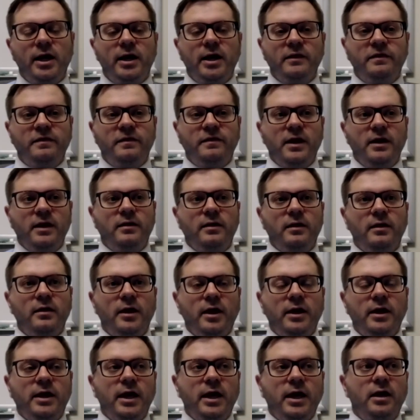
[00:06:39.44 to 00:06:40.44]
And I think,
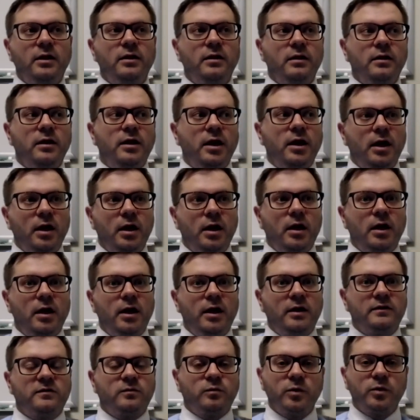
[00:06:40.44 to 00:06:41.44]
again,
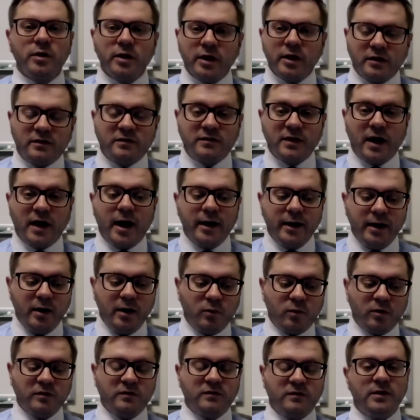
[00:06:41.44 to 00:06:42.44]
it's really exciting.
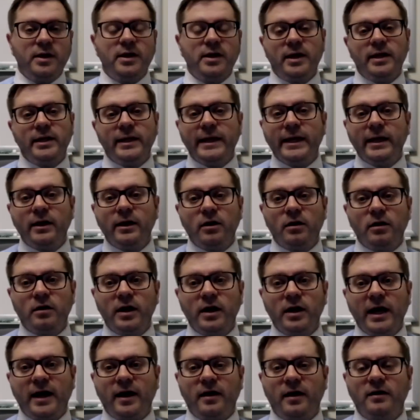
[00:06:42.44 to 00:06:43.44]
We're seeing it here
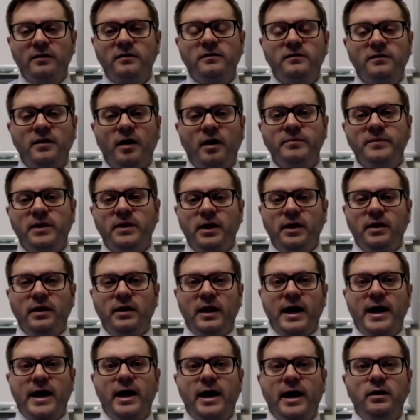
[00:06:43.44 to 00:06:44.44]
as something
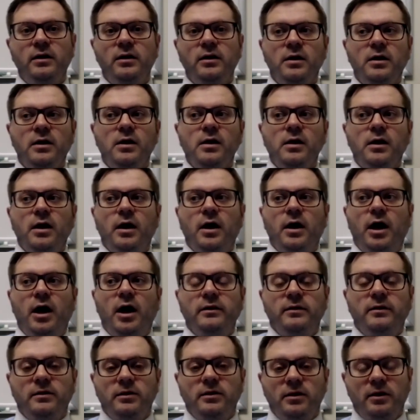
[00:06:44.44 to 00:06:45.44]
that,
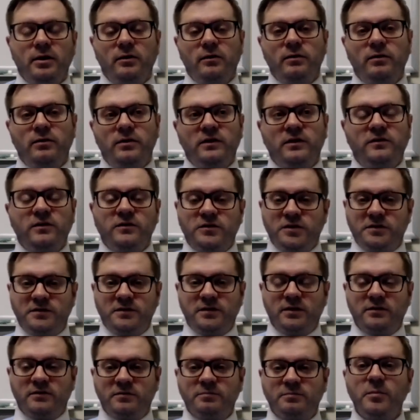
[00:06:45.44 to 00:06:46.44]
you know, this is just
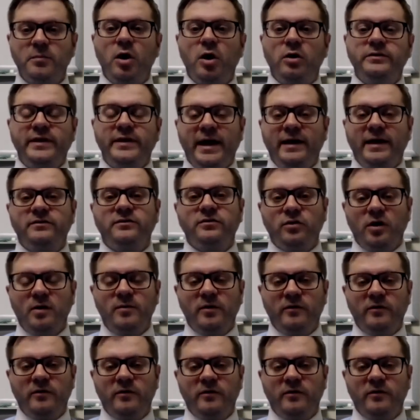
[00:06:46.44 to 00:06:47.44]
a small test group
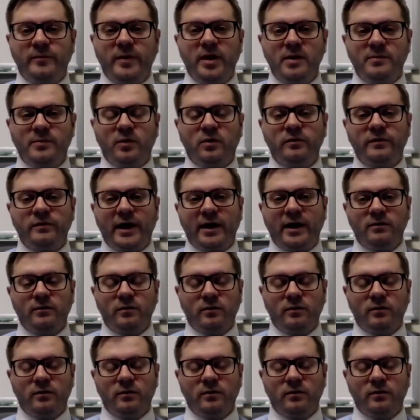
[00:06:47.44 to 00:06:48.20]
of people that